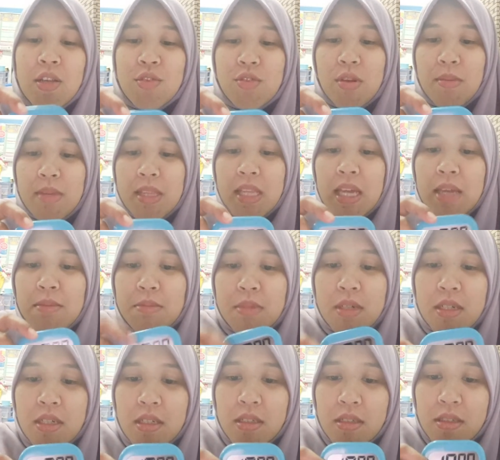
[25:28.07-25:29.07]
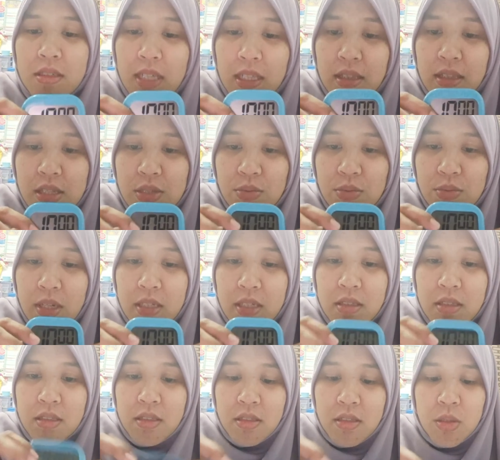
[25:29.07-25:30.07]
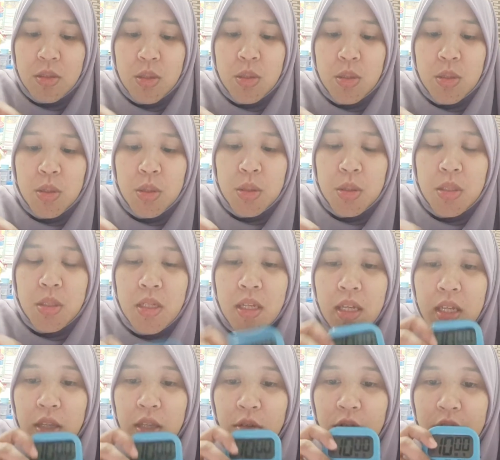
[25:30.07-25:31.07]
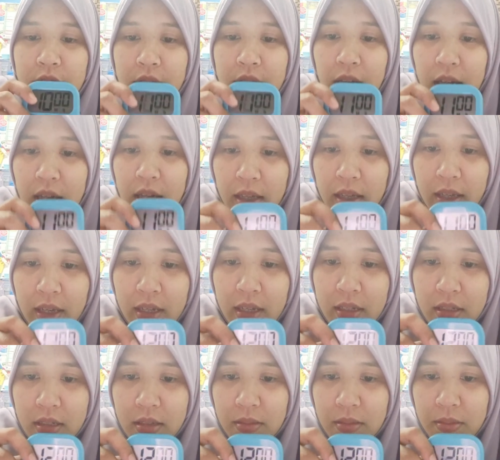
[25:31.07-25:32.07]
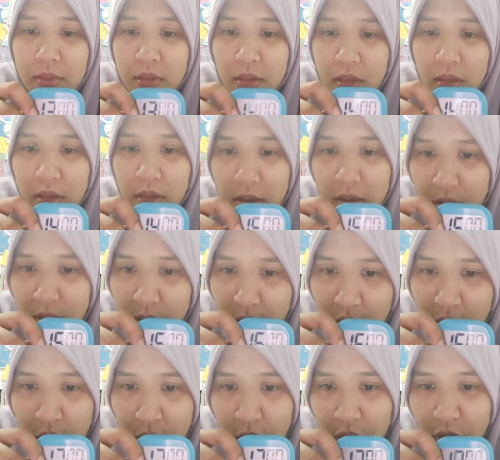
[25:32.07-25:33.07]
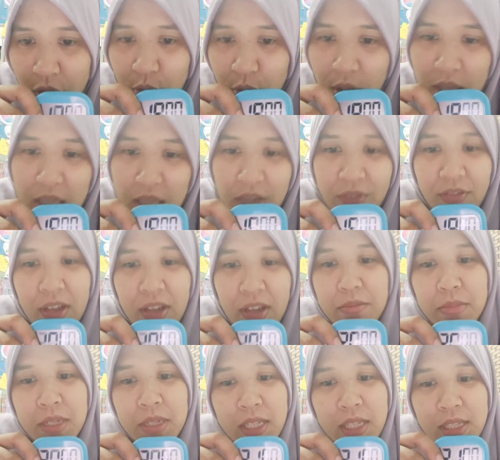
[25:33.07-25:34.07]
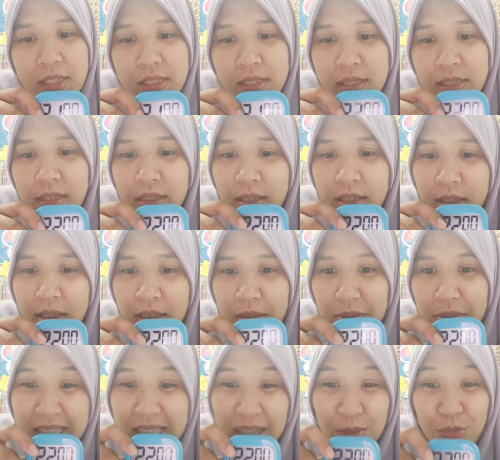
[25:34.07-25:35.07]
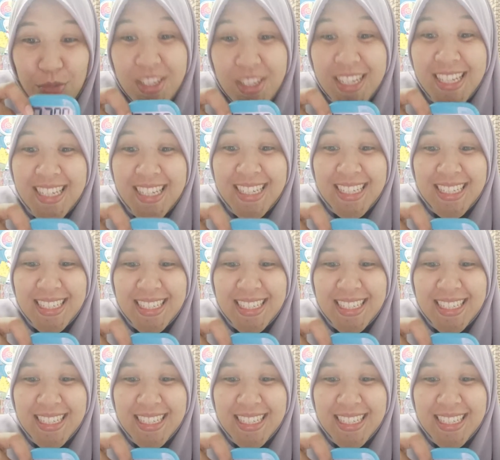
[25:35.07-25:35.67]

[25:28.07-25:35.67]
So ambil timer like this one. You letak lah kan 25 minutes. Let's start bunyi dia.